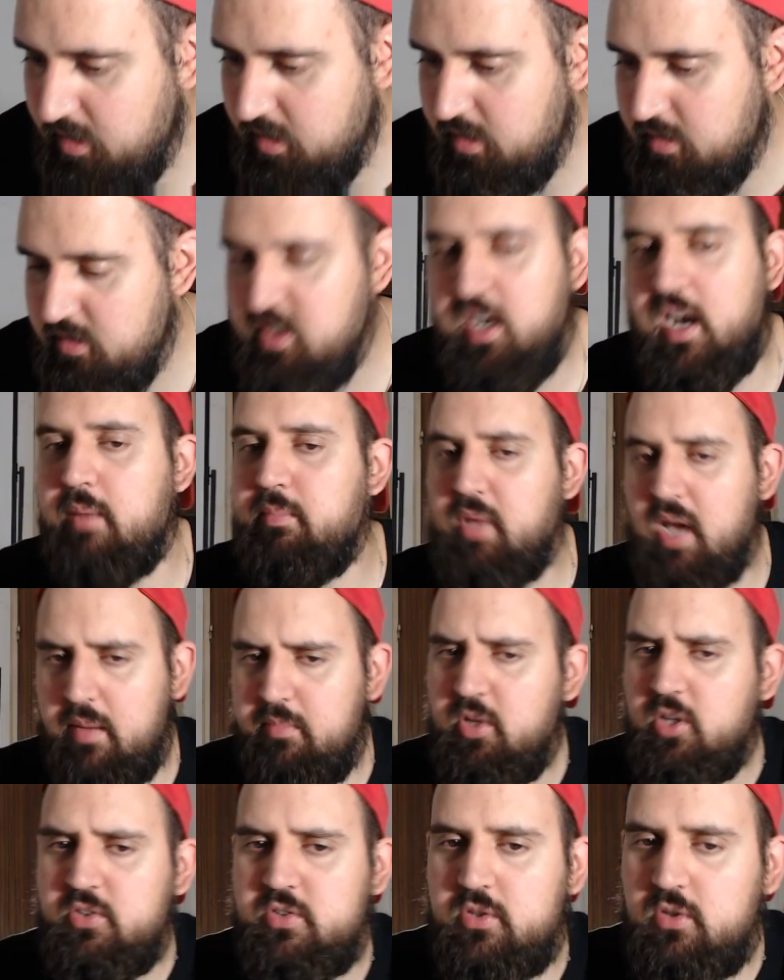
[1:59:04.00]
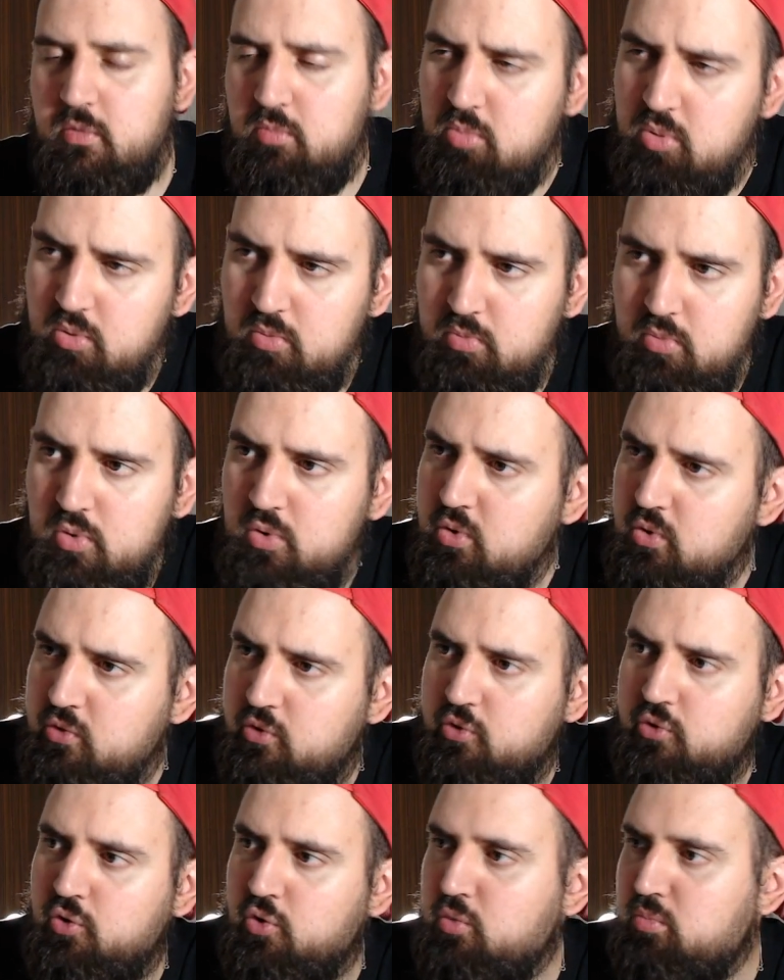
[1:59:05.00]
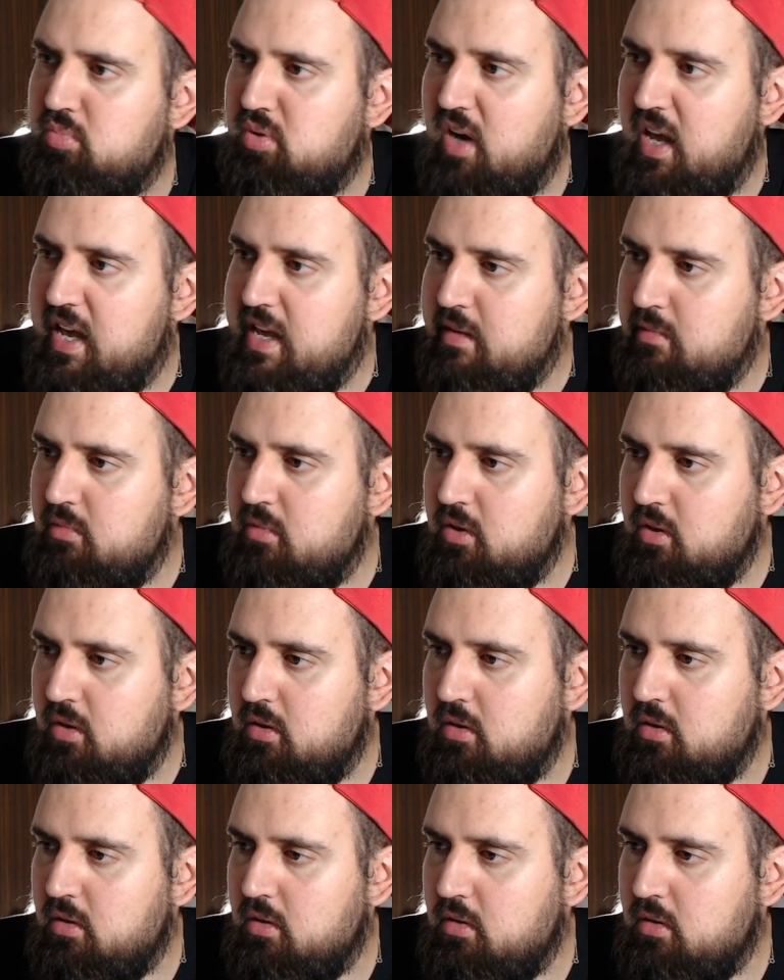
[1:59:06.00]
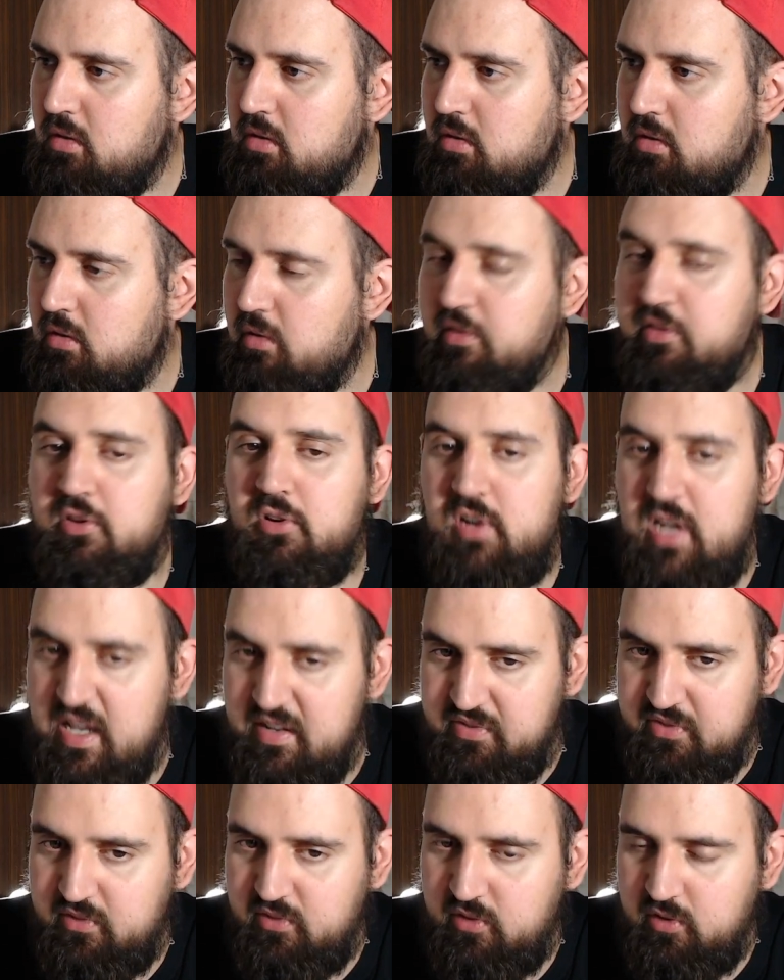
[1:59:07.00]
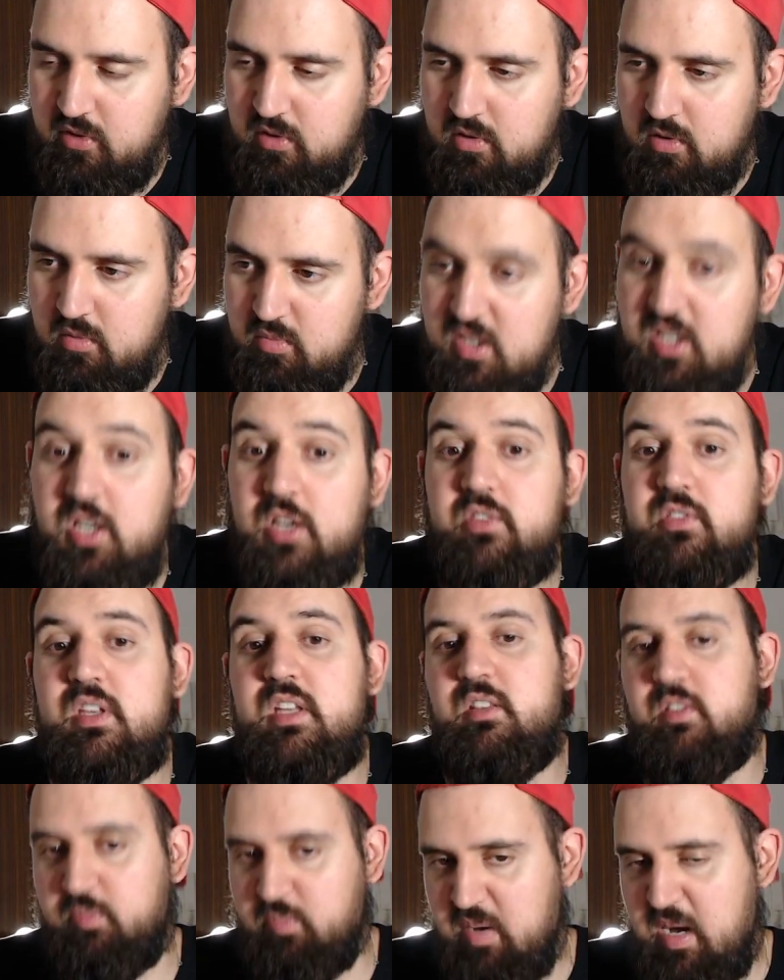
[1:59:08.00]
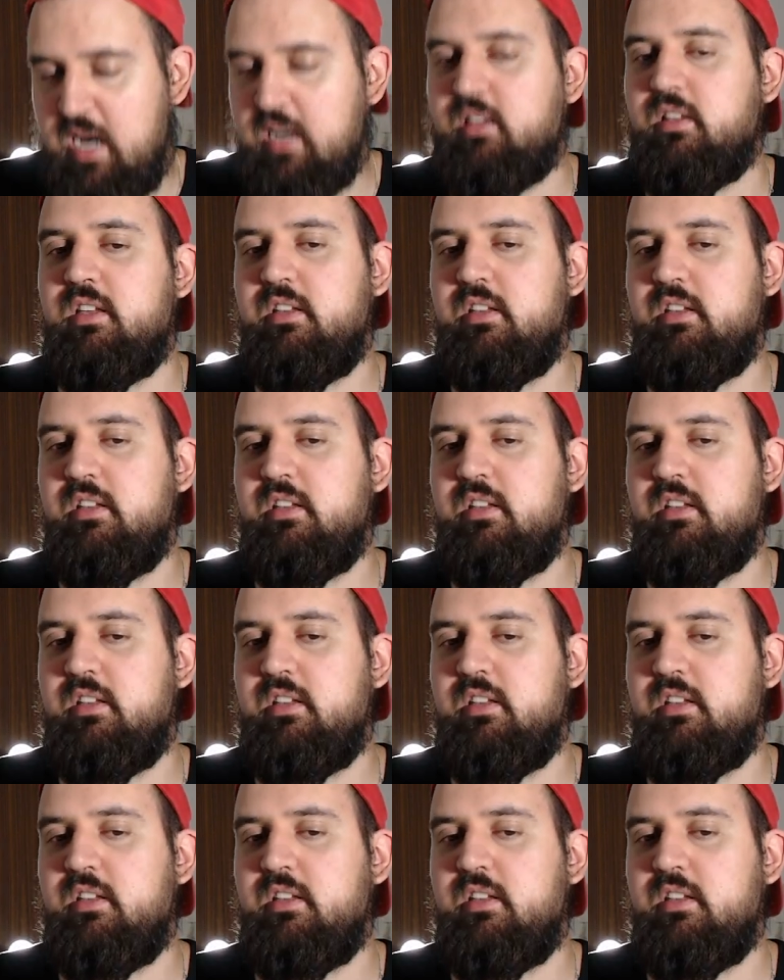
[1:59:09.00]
Here, I'm. I'm not in a mood to blame the left because it's part.